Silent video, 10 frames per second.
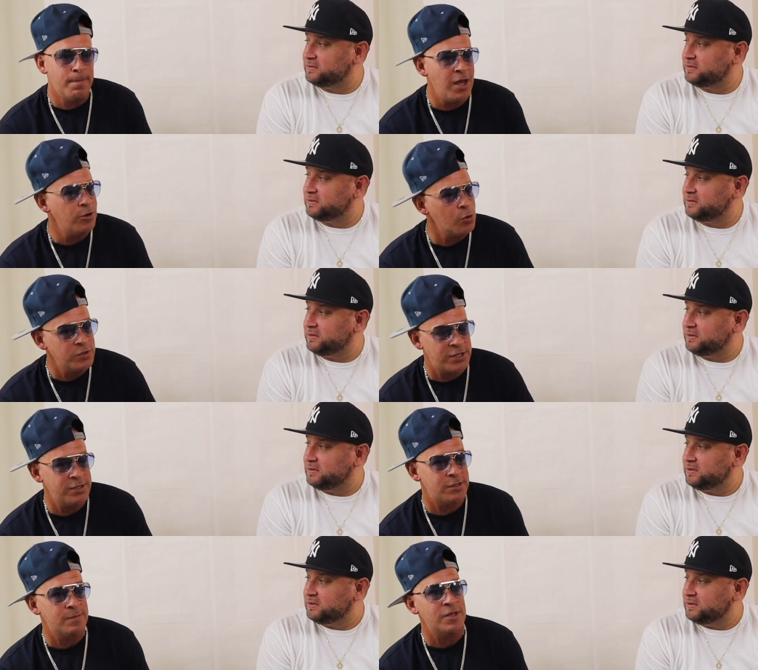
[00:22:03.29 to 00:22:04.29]
Speaker 1: it made no
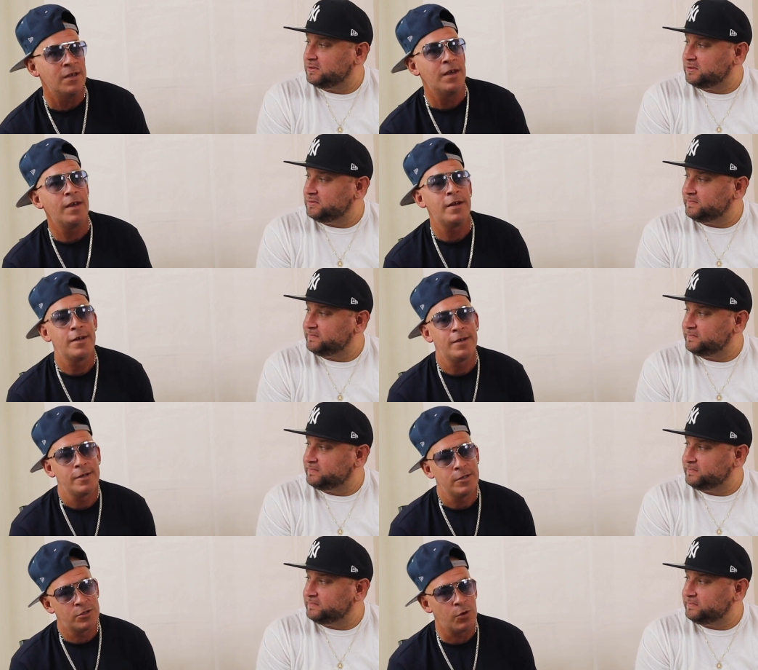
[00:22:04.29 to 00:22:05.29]
sense to me.
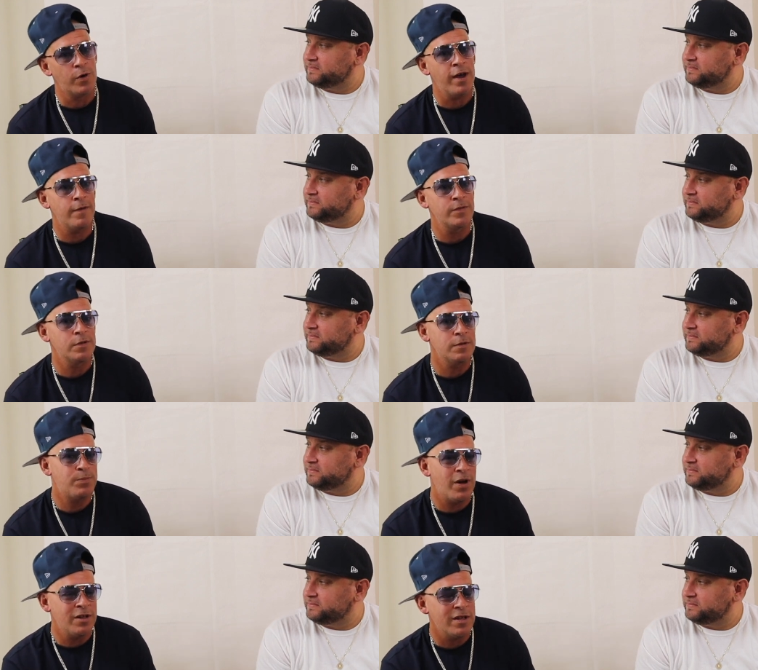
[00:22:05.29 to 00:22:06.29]
So after
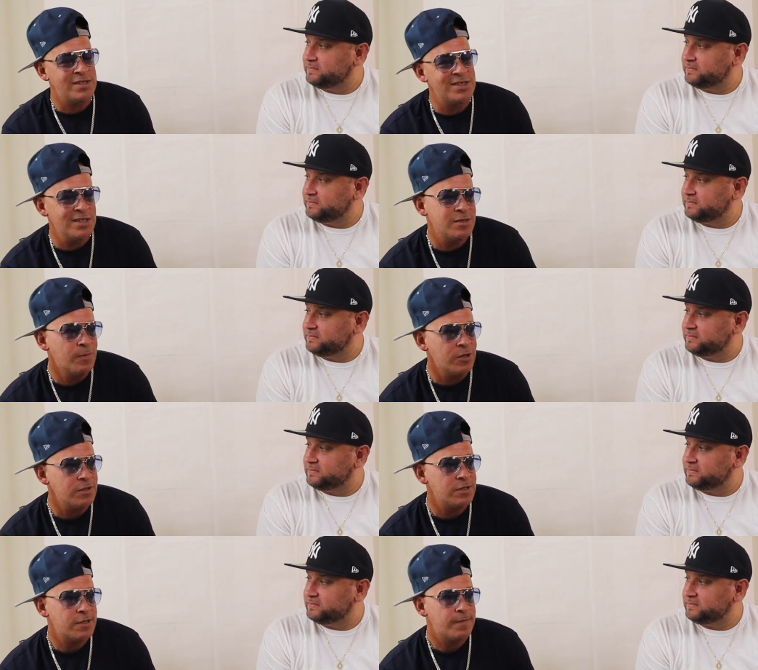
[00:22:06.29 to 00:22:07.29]
probably like six
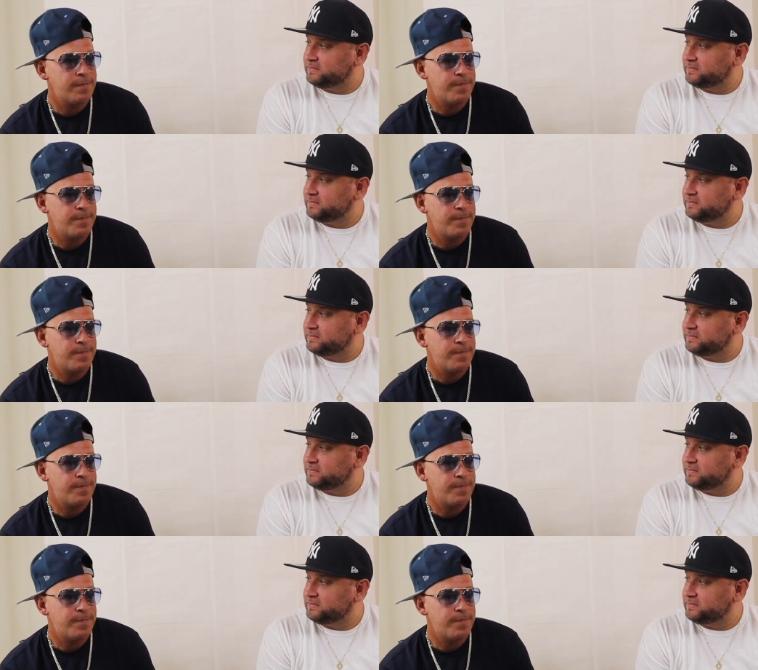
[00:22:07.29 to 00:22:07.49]
months